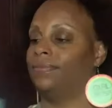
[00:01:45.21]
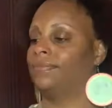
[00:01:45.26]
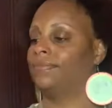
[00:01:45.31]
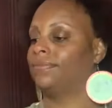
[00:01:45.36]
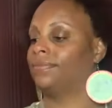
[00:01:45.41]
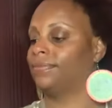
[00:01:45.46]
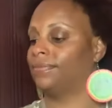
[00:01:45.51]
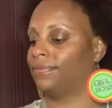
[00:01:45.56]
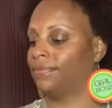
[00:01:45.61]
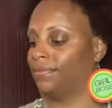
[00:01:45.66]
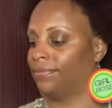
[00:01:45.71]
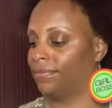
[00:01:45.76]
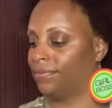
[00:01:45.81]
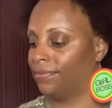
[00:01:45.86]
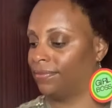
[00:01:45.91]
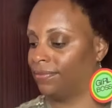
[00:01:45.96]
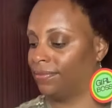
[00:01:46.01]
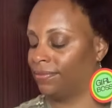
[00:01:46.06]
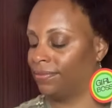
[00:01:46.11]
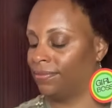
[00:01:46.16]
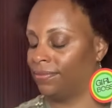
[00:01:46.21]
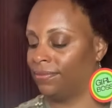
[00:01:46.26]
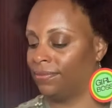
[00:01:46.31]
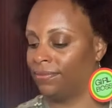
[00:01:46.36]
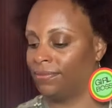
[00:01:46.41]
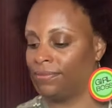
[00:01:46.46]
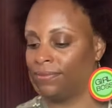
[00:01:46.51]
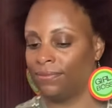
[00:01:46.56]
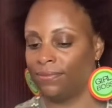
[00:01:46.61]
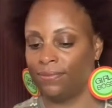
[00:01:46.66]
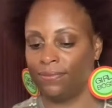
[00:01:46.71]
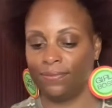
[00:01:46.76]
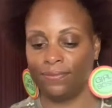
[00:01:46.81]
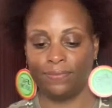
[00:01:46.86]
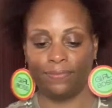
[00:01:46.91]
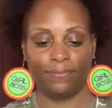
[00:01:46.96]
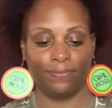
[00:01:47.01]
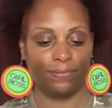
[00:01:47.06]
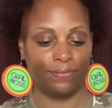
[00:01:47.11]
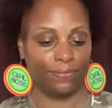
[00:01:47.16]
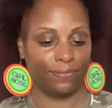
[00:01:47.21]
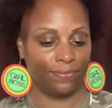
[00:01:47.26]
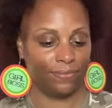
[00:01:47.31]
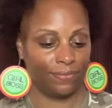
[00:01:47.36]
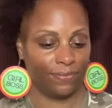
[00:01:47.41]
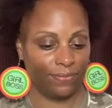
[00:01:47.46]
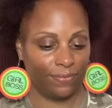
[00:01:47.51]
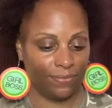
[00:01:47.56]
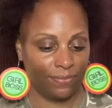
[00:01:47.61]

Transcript: [no speech]